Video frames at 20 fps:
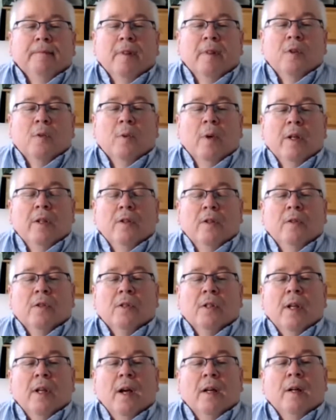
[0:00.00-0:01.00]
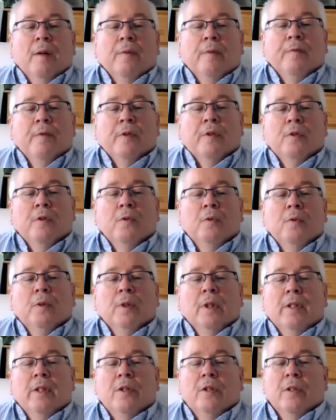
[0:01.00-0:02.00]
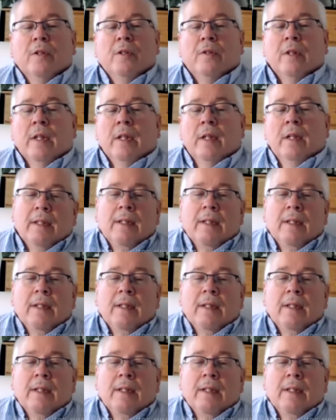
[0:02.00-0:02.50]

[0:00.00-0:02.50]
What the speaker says: So as you stock up for school lunches,